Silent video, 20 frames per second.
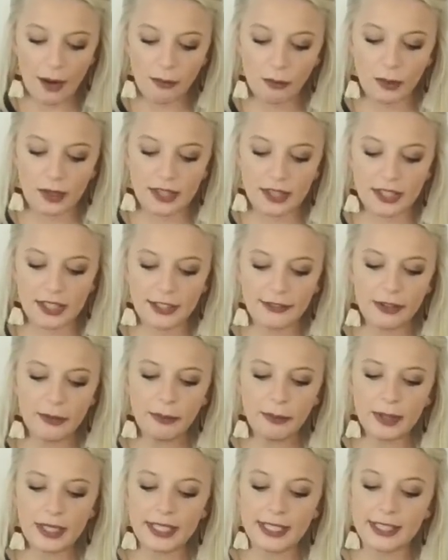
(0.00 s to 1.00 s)
with
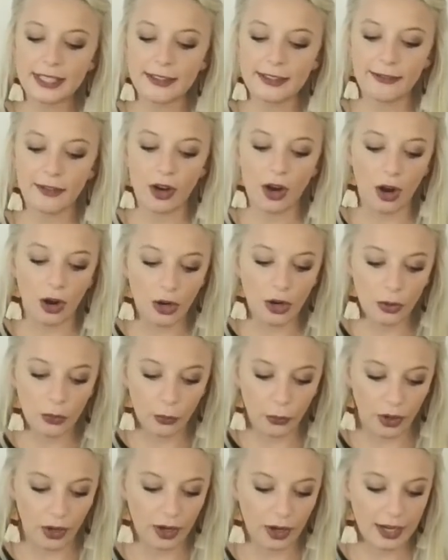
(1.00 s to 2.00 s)
different pieces of
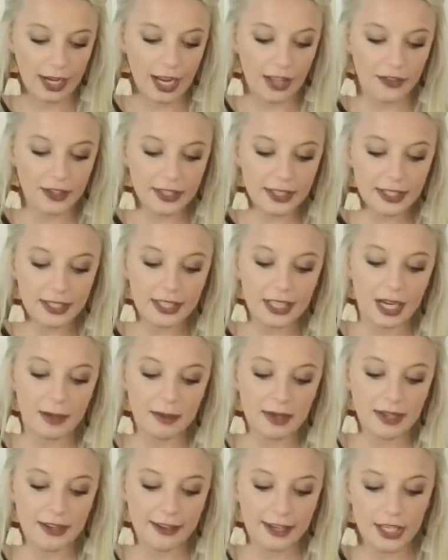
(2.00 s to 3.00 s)
artwork. Now this is going to
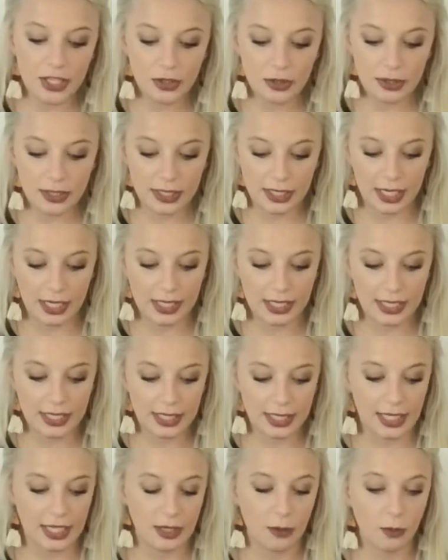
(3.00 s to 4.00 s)
be interesting to
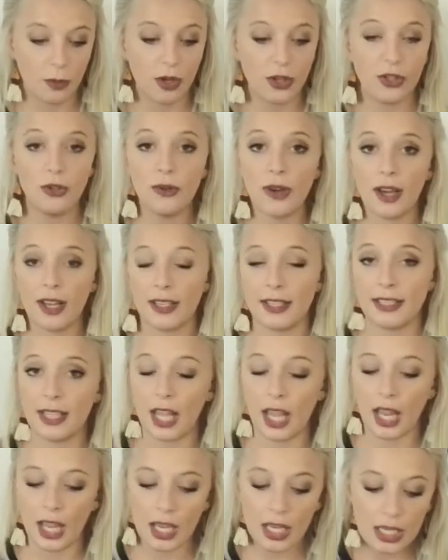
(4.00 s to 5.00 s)
see what you guys
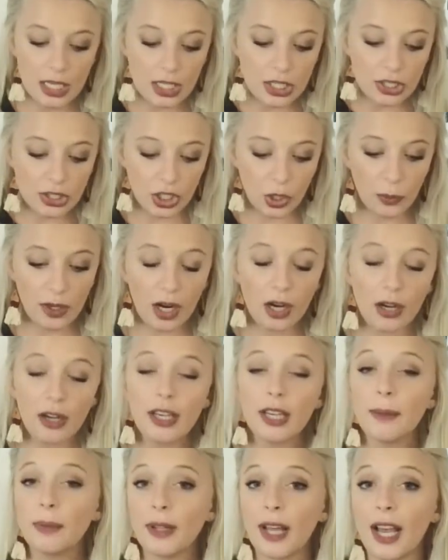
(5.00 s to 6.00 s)
think. So we
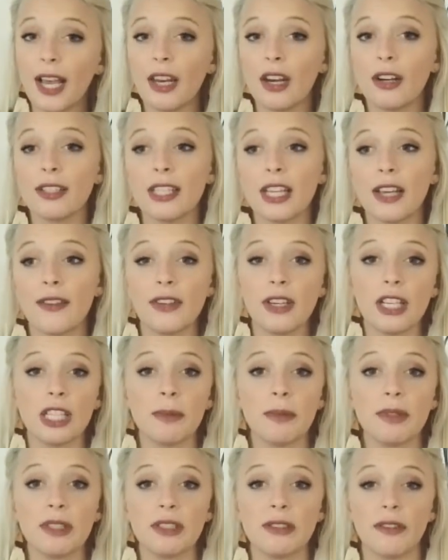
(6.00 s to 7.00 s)
already applied our 7
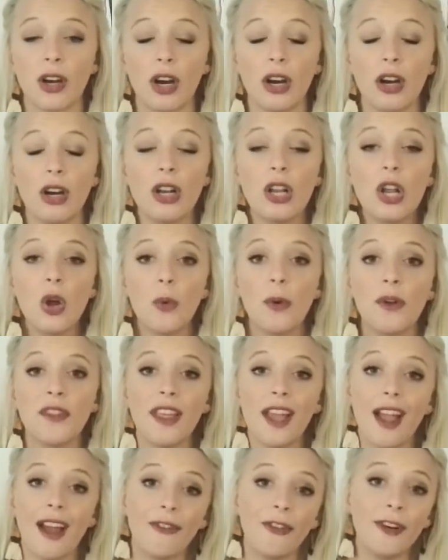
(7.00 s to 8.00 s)
elements of art with
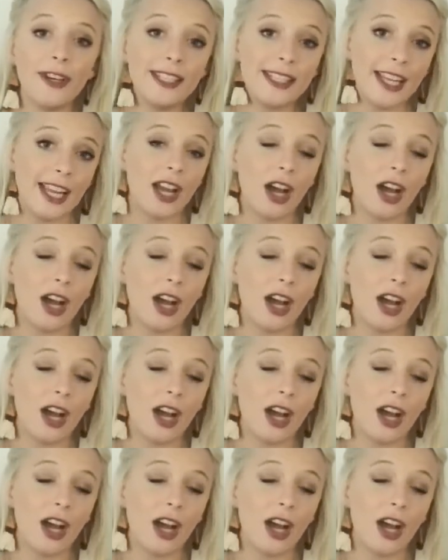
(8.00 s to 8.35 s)
everyday